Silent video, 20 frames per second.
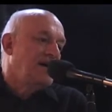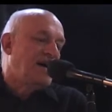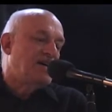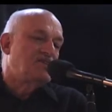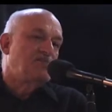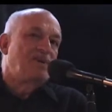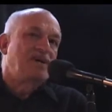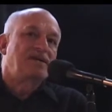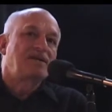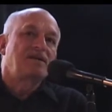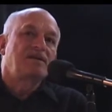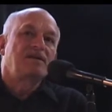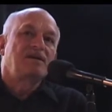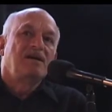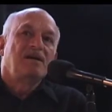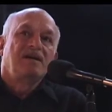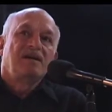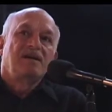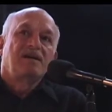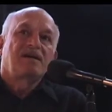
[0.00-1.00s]
has been
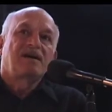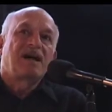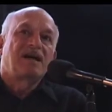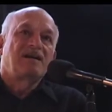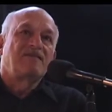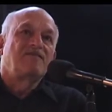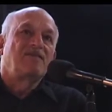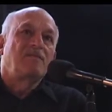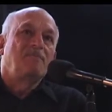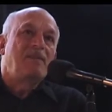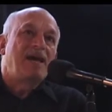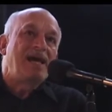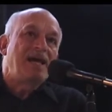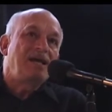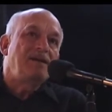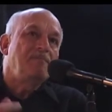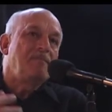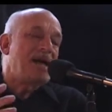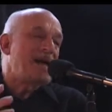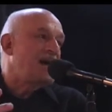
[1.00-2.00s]
kind of the
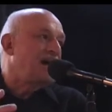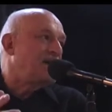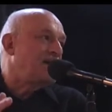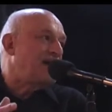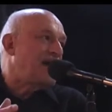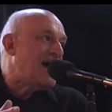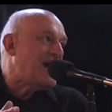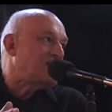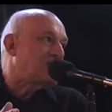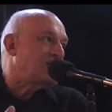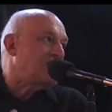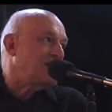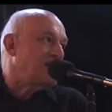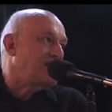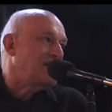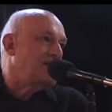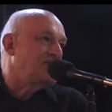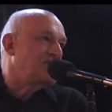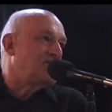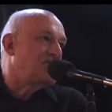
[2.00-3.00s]
main man
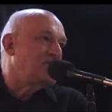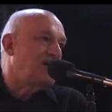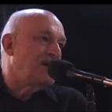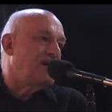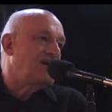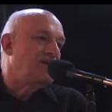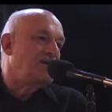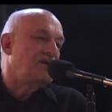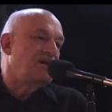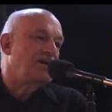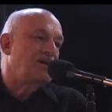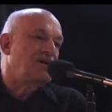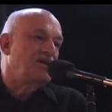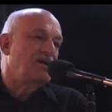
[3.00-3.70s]
nationally in